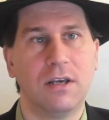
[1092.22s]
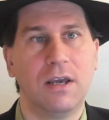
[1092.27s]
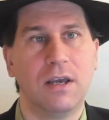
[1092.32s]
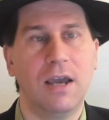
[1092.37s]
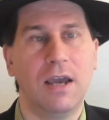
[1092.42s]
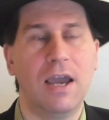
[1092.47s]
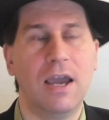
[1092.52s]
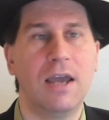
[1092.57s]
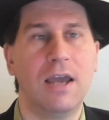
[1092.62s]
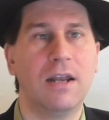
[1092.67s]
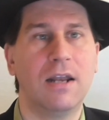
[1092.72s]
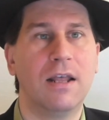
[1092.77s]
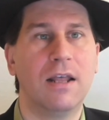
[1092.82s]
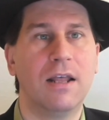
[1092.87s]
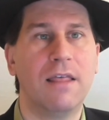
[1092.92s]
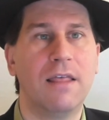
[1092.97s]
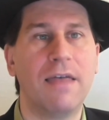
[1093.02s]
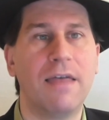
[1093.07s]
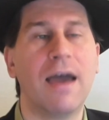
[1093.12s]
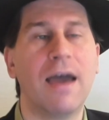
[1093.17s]
And
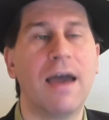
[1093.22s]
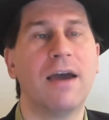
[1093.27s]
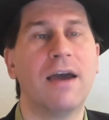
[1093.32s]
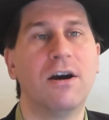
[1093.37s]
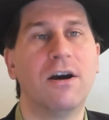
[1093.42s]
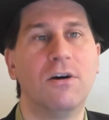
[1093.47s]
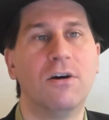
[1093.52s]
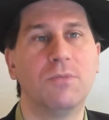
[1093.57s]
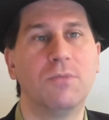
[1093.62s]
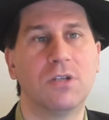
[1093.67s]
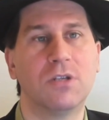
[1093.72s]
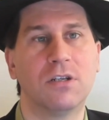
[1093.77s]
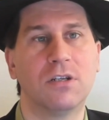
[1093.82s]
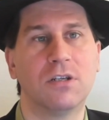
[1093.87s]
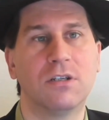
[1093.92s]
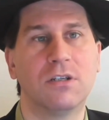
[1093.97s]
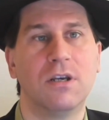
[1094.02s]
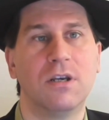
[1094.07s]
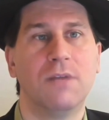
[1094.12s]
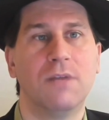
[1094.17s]
that helps
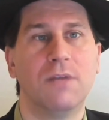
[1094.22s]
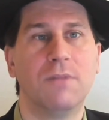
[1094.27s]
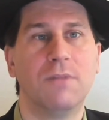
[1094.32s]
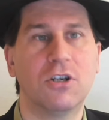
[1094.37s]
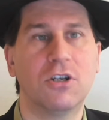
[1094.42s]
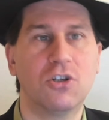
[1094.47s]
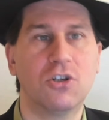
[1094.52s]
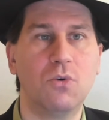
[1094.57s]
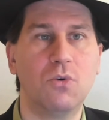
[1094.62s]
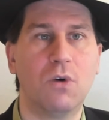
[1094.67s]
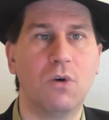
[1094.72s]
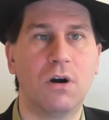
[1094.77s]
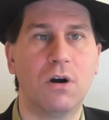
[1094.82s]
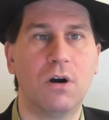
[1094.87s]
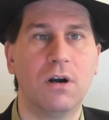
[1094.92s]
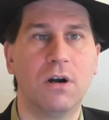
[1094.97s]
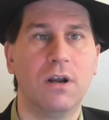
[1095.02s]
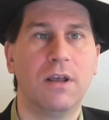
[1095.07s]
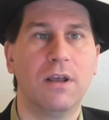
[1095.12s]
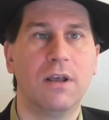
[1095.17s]
us make
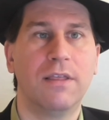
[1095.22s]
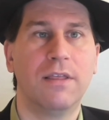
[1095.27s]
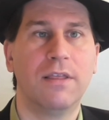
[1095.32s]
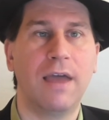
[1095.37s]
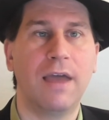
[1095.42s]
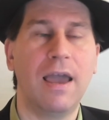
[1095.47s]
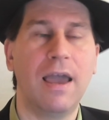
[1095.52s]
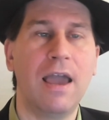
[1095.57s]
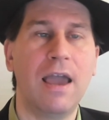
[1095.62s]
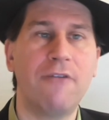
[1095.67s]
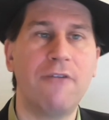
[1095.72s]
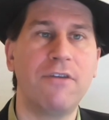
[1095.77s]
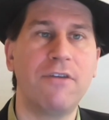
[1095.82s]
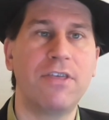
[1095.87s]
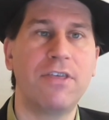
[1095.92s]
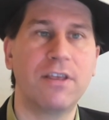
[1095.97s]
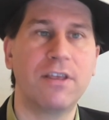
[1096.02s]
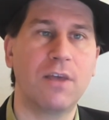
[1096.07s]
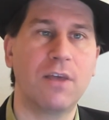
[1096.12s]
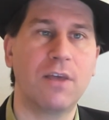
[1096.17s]
sure that
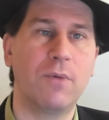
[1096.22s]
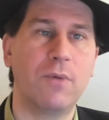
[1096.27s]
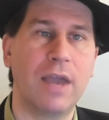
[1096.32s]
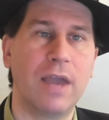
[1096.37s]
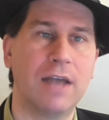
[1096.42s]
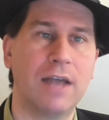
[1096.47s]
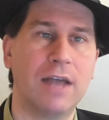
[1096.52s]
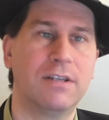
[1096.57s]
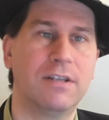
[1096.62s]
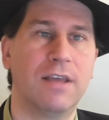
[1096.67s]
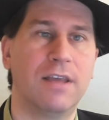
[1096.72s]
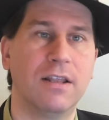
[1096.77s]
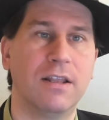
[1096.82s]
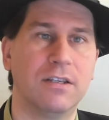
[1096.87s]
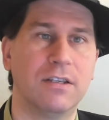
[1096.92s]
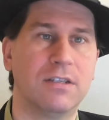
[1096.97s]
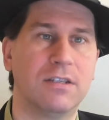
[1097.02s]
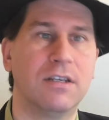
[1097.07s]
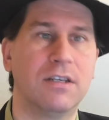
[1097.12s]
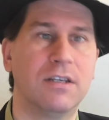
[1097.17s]
everything that we add to that
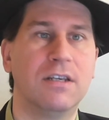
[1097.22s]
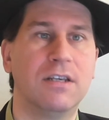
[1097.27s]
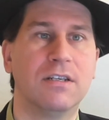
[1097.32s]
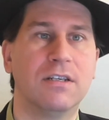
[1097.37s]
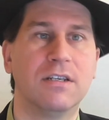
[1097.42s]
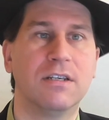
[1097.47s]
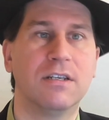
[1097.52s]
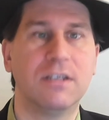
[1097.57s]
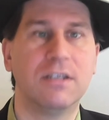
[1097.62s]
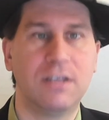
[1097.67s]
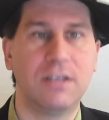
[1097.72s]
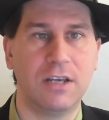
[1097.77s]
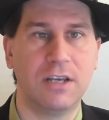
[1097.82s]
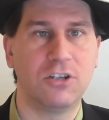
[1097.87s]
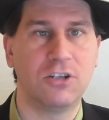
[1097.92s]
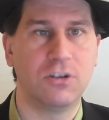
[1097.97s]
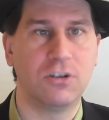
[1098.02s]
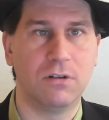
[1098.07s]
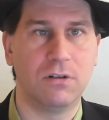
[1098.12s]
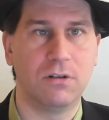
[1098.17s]
list is
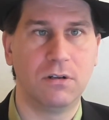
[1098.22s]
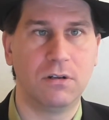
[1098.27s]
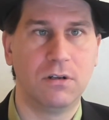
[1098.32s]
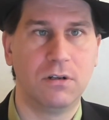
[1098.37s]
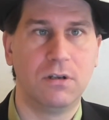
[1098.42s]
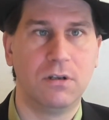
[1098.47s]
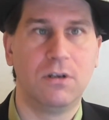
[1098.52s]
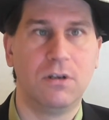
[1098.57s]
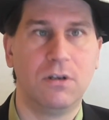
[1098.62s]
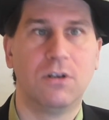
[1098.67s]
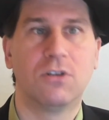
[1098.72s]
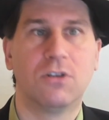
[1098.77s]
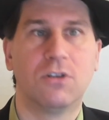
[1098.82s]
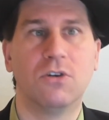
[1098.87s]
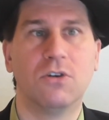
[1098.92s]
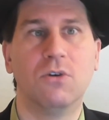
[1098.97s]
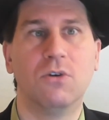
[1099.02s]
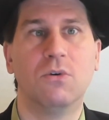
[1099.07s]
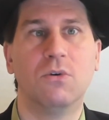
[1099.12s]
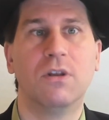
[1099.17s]
intentional.
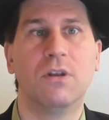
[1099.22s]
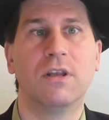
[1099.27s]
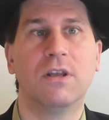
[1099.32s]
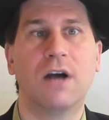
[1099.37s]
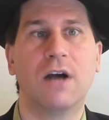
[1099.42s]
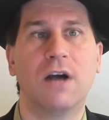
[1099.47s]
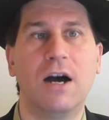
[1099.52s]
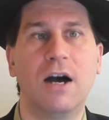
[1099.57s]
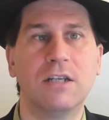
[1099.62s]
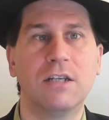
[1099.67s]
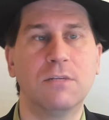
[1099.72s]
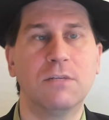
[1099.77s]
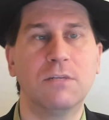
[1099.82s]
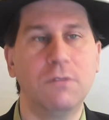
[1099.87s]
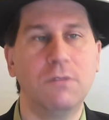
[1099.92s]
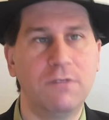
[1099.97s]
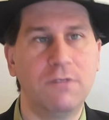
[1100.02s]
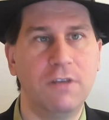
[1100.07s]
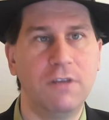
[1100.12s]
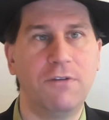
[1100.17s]
So the concept
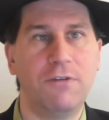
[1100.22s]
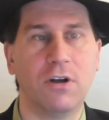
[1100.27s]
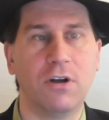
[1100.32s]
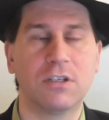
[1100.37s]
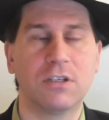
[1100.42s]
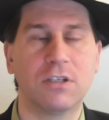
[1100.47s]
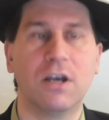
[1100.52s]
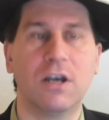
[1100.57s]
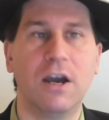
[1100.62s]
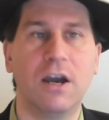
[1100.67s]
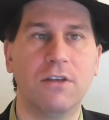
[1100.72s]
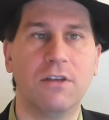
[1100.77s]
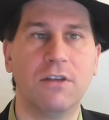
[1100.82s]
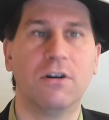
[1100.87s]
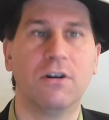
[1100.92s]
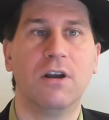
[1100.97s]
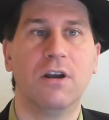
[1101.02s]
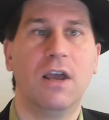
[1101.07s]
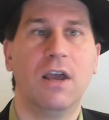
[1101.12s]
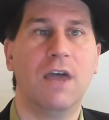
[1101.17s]
of defaults,
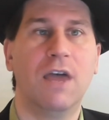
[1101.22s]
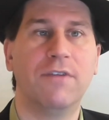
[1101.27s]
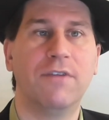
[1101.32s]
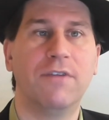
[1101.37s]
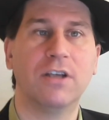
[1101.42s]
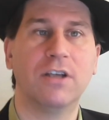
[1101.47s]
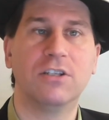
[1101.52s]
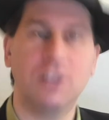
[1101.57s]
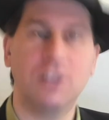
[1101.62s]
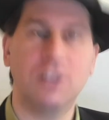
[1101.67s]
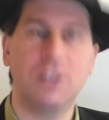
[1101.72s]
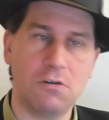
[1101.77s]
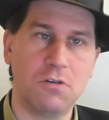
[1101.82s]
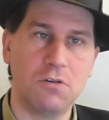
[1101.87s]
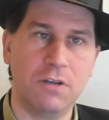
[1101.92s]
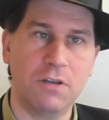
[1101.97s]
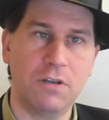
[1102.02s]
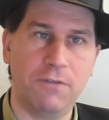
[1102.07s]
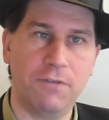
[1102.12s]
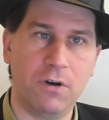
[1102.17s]
either having a zero
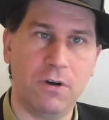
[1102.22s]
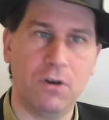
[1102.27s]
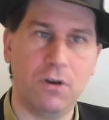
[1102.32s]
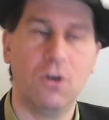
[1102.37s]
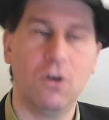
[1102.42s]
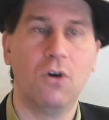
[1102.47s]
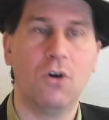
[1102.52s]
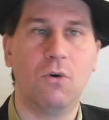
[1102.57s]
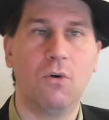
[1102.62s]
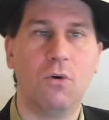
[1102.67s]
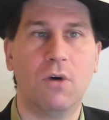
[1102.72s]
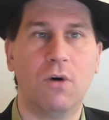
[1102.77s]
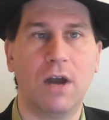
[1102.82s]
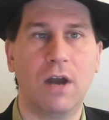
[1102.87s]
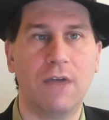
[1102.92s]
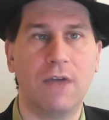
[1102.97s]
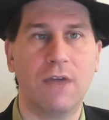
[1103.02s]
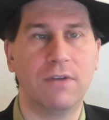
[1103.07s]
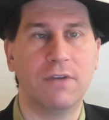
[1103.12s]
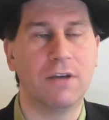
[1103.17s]
default or
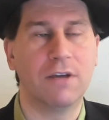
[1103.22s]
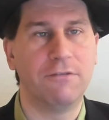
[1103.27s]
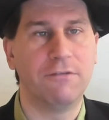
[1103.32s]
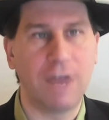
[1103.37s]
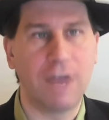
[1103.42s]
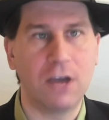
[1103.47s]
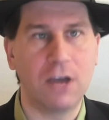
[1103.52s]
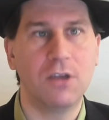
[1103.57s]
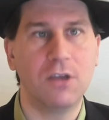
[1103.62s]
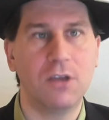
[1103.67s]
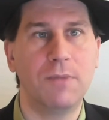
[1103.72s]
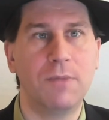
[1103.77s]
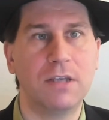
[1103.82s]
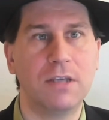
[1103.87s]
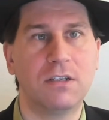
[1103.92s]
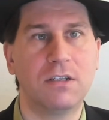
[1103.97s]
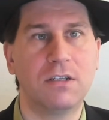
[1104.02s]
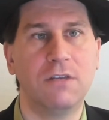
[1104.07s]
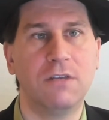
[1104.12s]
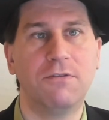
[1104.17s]
having a
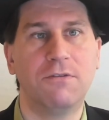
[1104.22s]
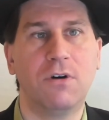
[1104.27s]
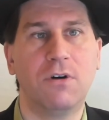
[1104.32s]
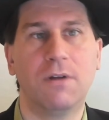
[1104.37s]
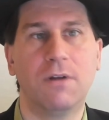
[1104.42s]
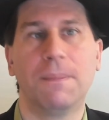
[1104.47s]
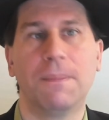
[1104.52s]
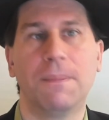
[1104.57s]
value-based default,